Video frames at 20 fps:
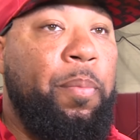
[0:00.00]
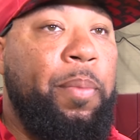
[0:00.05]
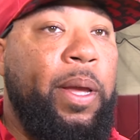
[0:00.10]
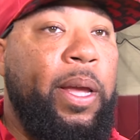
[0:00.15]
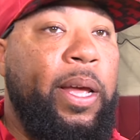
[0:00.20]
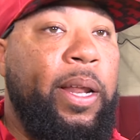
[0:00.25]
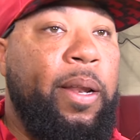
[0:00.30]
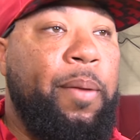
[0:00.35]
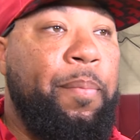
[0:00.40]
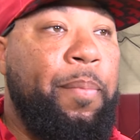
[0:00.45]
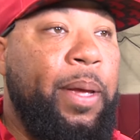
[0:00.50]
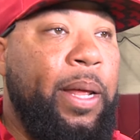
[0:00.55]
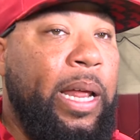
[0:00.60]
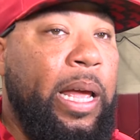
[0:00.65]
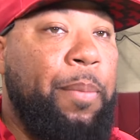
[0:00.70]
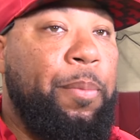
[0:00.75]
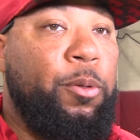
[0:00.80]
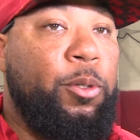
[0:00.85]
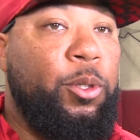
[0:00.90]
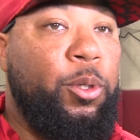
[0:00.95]
being being
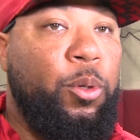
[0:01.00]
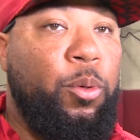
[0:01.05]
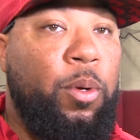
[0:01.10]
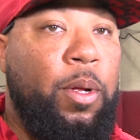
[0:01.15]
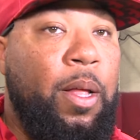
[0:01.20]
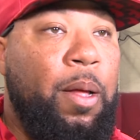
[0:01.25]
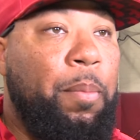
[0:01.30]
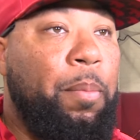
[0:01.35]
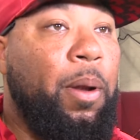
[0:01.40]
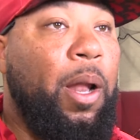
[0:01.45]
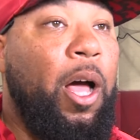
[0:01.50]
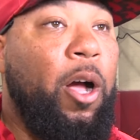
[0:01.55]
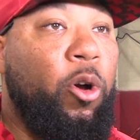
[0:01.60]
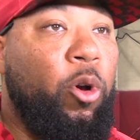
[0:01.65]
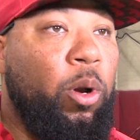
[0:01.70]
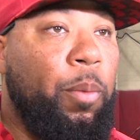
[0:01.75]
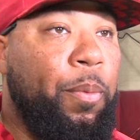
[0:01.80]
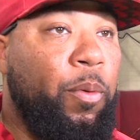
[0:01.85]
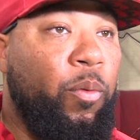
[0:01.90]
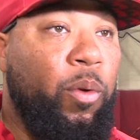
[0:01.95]
able to block
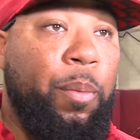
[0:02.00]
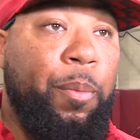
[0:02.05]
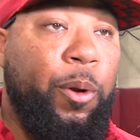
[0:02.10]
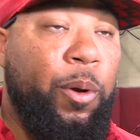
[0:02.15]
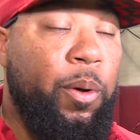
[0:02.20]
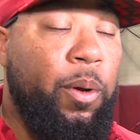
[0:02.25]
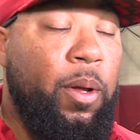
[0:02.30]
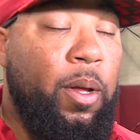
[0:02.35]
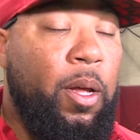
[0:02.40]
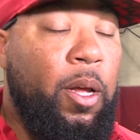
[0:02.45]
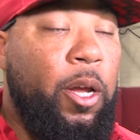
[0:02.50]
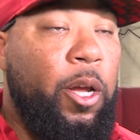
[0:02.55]
on the perimeter.